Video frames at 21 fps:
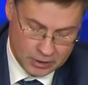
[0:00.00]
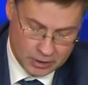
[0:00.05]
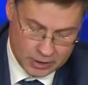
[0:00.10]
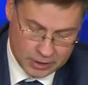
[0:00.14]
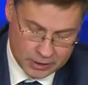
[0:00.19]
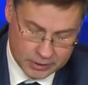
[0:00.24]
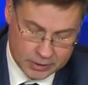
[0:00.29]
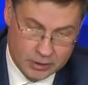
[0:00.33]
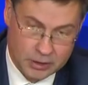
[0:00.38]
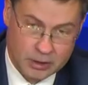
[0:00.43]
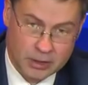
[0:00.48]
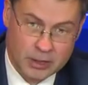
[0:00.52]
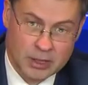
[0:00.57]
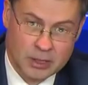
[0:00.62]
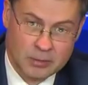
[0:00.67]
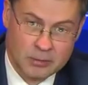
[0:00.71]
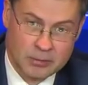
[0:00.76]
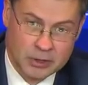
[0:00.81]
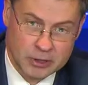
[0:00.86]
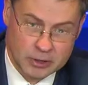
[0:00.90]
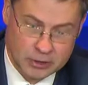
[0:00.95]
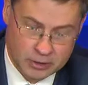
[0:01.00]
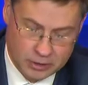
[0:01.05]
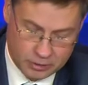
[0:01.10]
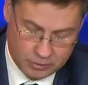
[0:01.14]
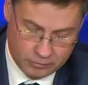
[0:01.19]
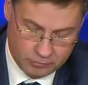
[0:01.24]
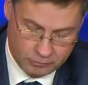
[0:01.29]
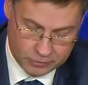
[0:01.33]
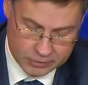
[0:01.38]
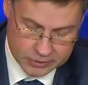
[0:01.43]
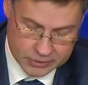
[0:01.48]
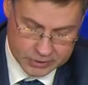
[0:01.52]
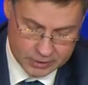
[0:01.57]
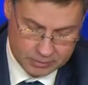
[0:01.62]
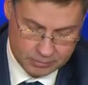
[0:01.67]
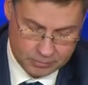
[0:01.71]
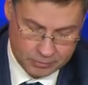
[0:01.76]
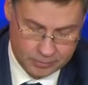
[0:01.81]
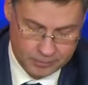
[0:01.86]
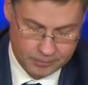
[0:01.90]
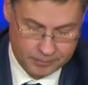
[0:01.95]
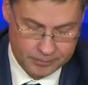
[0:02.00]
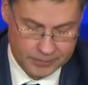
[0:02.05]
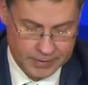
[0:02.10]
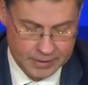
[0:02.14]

and gaming, for example.